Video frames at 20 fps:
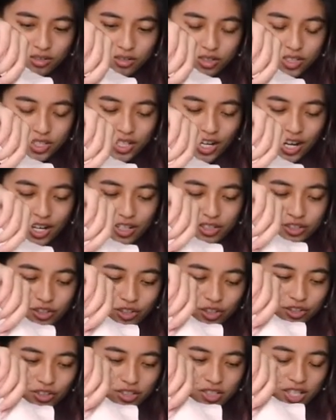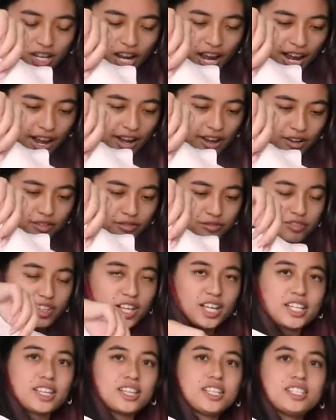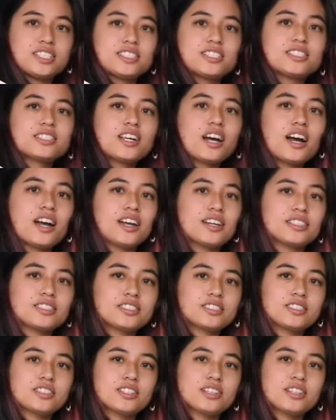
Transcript: which I don't have, like this size,